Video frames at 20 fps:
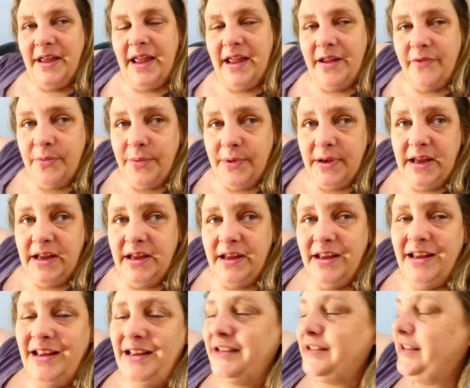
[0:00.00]
Hey everybody,
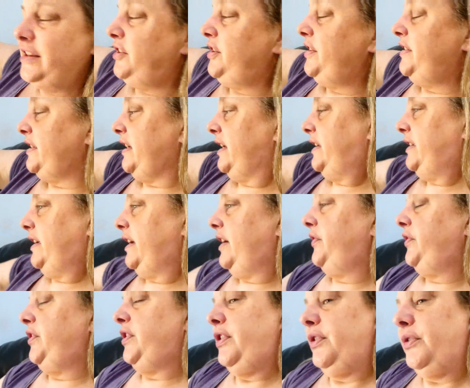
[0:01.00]
it is actually Saturday
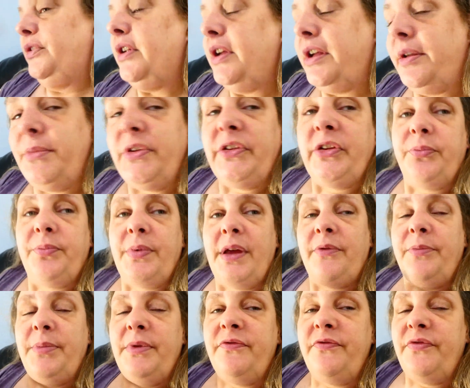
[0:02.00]
afternoon. I must have
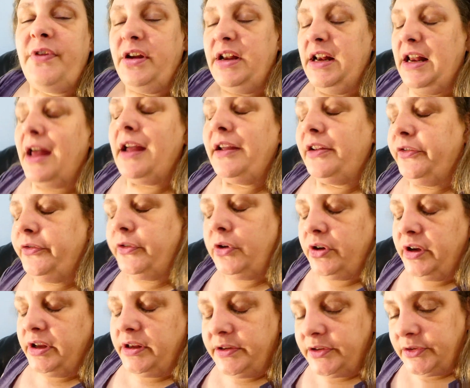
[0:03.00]
I've been very lax
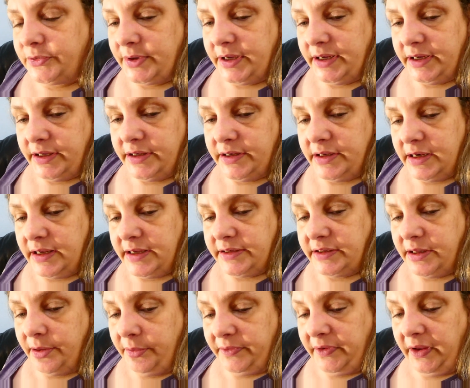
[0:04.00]
vlogging this week and the
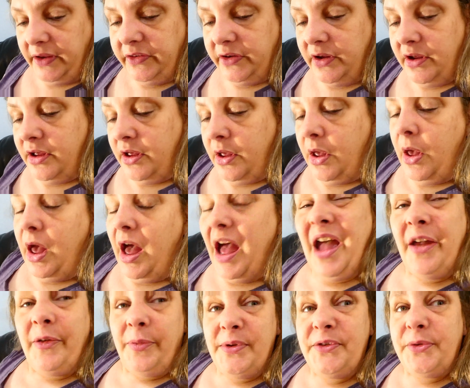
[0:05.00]
last couple of days.
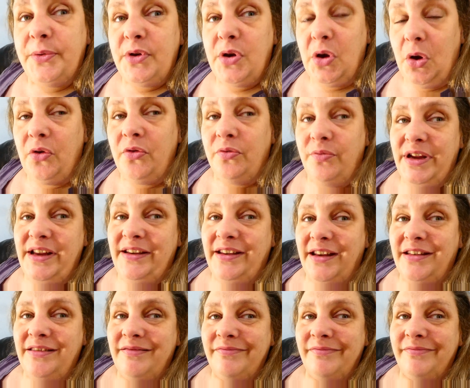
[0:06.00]
I have been doing a lot of
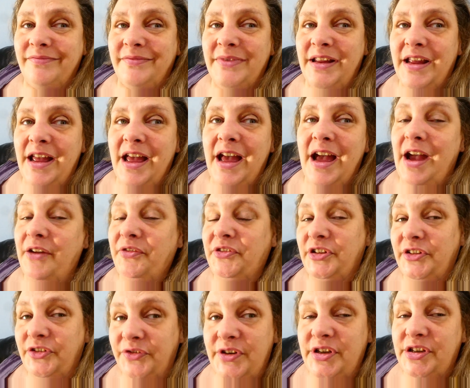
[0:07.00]
reading. I've
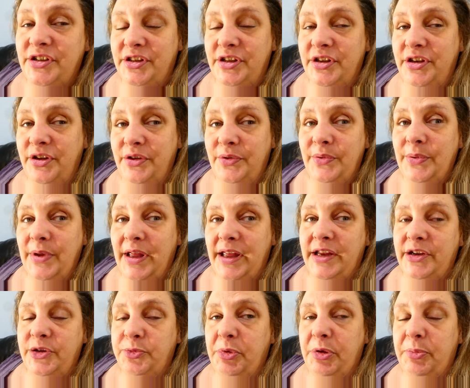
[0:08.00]
just finished the new
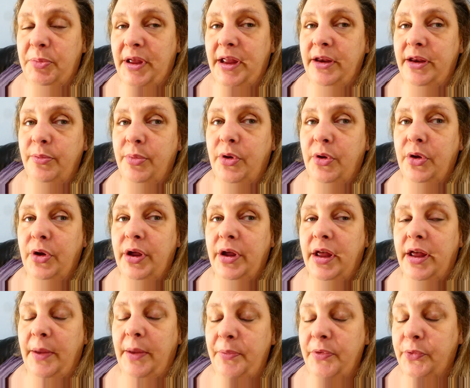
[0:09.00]
H.P. Payne
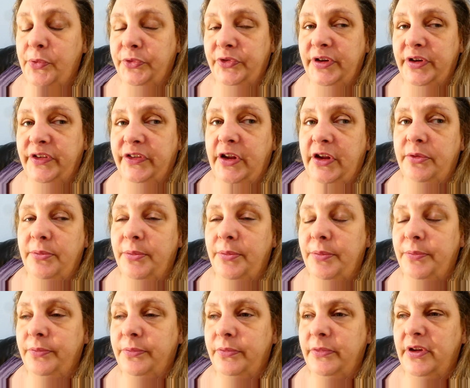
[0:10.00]
book, um, Haunting
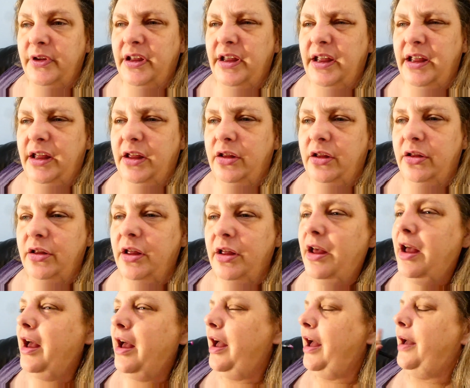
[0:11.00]
Sutton Hill.
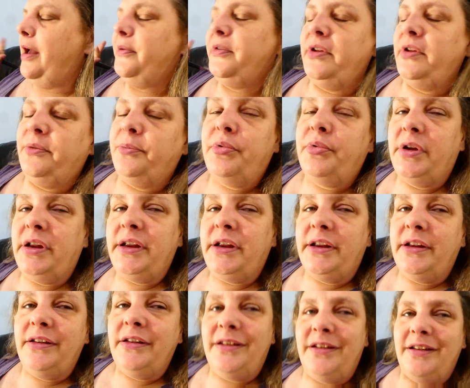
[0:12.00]
Absolutely
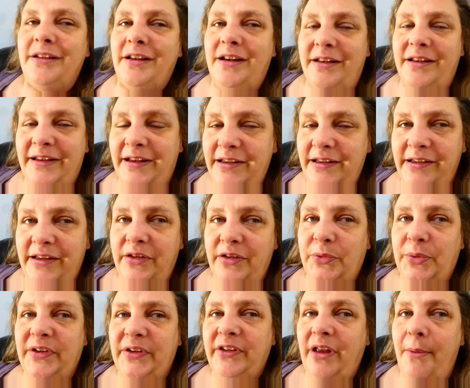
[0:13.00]
brilliant. Didn't see the
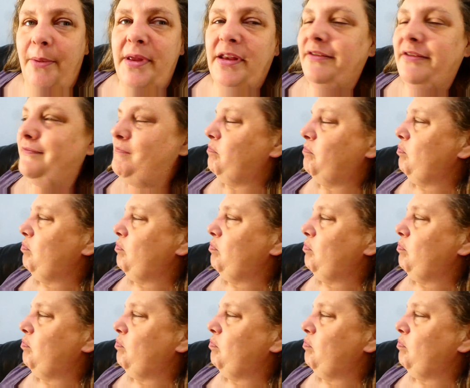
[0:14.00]
twist coming.